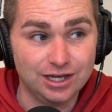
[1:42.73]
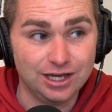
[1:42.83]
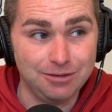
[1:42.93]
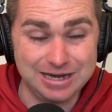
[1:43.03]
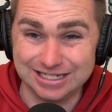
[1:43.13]

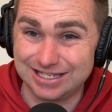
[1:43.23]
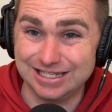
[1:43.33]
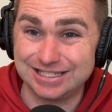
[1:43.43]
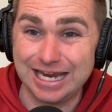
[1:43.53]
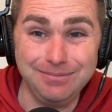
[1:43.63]
I mean,
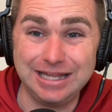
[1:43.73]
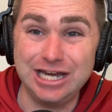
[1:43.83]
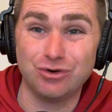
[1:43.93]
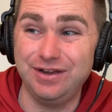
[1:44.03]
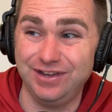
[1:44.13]
is Sam
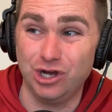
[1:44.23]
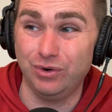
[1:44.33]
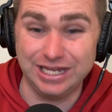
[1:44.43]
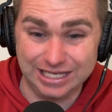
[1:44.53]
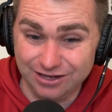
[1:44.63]
Landry even
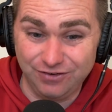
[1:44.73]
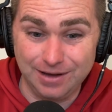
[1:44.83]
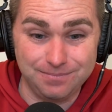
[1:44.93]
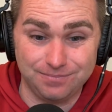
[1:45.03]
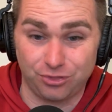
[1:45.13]
going to give
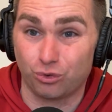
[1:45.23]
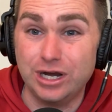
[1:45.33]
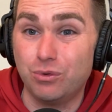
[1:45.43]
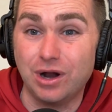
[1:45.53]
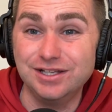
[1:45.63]
up
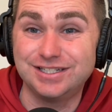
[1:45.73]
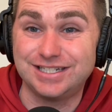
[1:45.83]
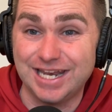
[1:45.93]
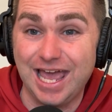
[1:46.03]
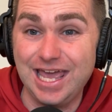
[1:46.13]
3 runs
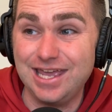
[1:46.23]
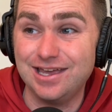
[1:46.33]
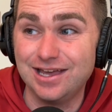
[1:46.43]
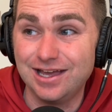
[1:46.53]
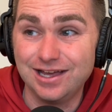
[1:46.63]
today?
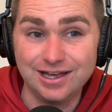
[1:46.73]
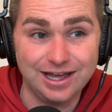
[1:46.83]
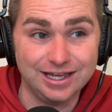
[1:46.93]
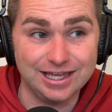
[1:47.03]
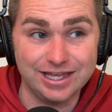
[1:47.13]

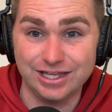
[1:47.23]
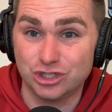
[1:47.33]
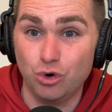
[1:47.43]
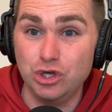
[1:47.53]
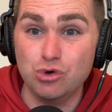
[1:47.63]
Like, is
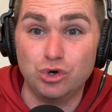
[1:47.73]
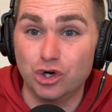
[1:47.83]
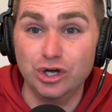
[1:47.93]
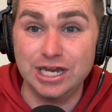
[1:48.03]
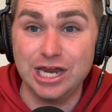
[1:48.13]
OU
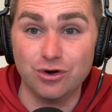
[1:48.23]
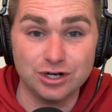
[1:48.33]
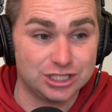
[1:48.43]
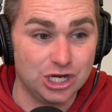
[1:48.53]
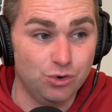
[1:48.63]
good here?
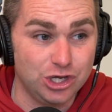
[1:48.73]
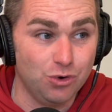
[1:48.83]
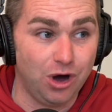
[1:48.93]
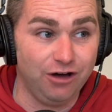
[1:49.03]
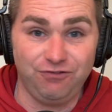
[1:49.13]
Is the
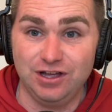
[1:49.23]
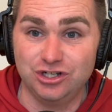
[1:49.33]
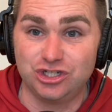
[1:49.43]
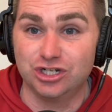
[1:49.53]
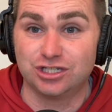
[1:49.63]
OU
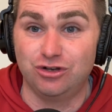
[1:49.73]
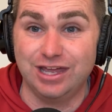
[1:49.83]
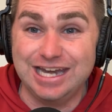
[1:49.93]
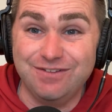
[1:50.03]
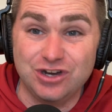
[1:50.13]
offense just, do
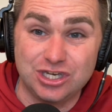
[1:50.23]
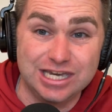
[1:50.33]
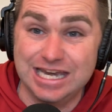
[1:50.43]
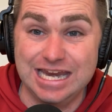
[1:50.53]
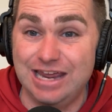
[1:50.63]
they even
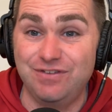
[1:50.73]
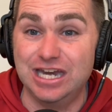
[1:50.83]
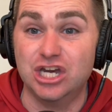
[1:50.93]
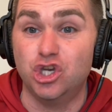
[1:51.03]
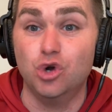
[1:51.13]

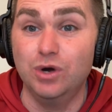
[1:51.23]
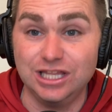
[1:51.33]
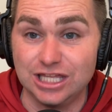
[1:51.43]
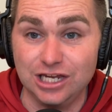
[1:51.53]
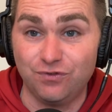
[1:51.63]
need to do
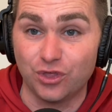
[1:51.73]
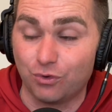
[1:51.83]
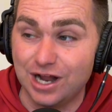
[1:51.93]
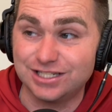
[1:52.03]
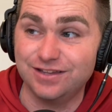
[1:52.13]
anything for the
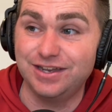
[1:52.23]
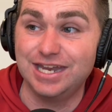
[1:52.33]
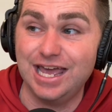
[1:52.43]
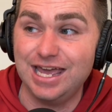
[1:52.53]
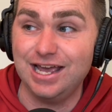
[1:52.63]
rest of the
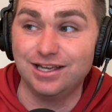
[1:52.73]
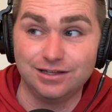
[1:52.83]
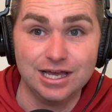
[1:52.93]
day?